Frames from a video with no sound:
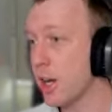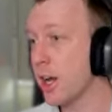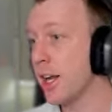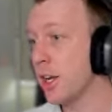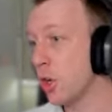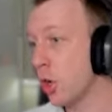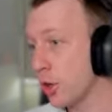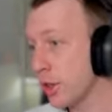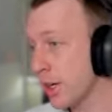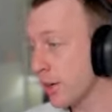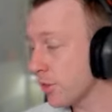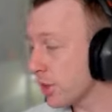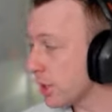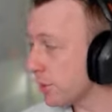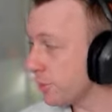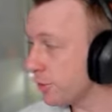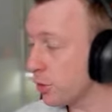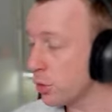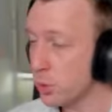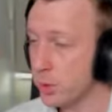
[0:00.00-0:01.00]
I know they run a
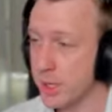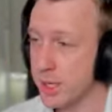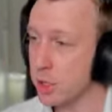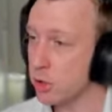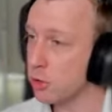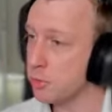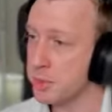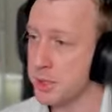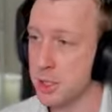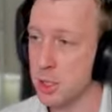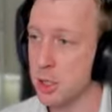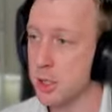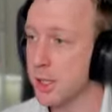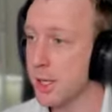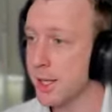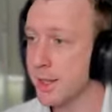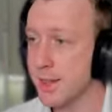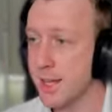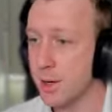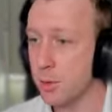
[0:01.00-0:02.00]
full heal, but you only
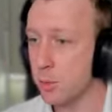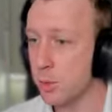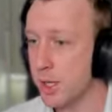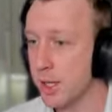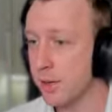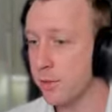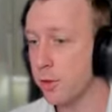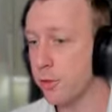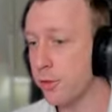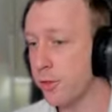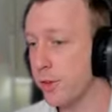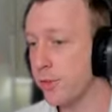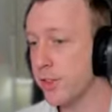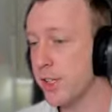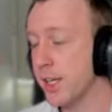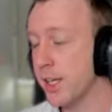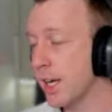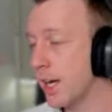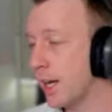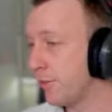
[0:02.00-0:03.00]
get that one every
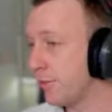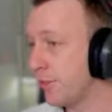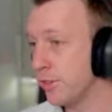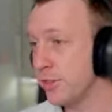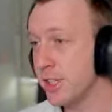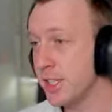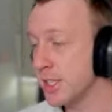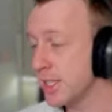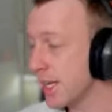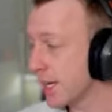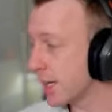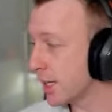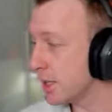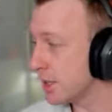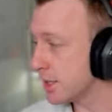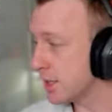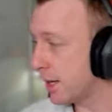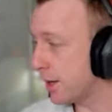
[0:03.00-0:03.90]
50 seconds.